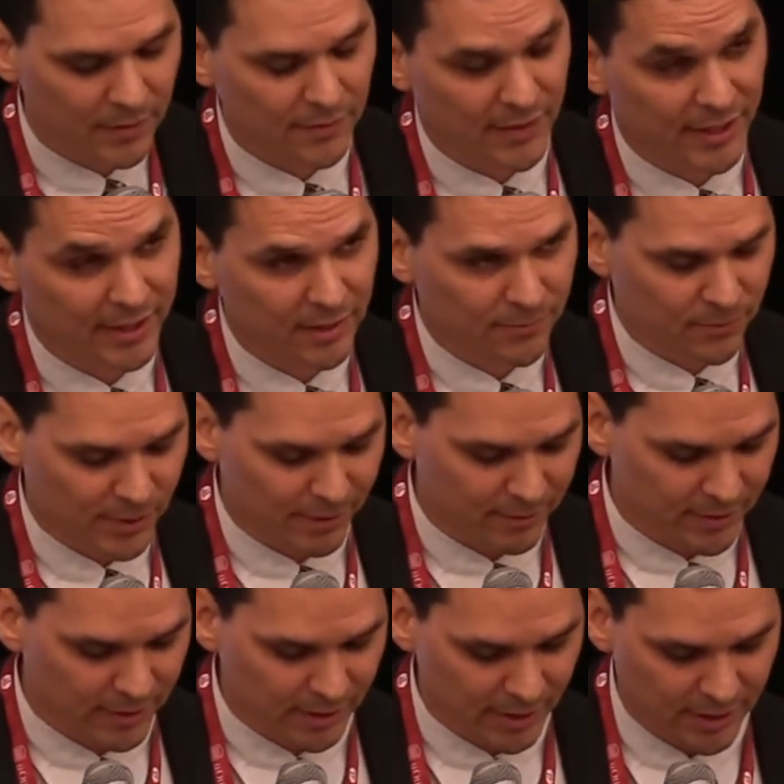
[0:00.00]
thank you for
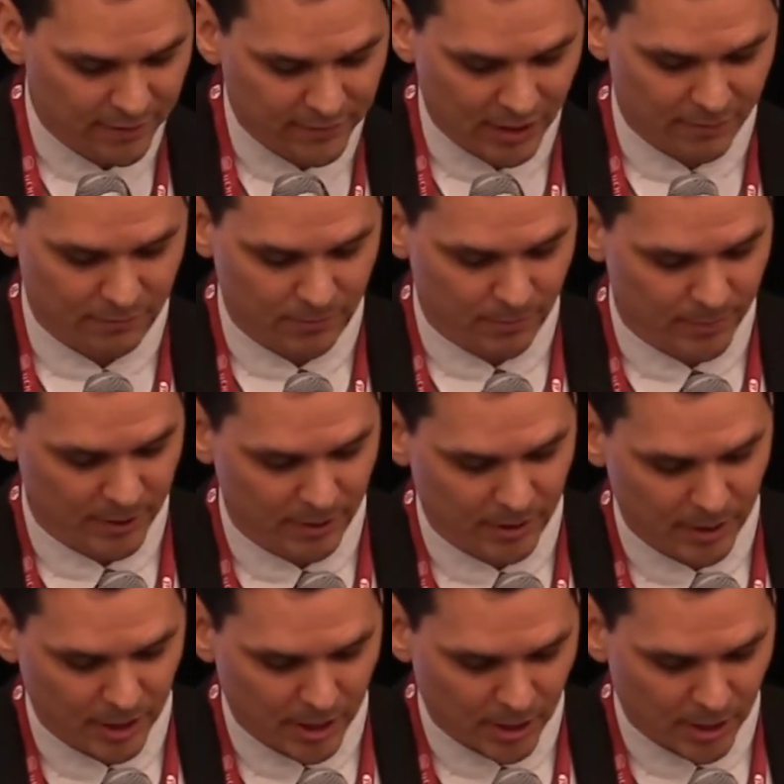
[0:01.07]
everything that you've done for me.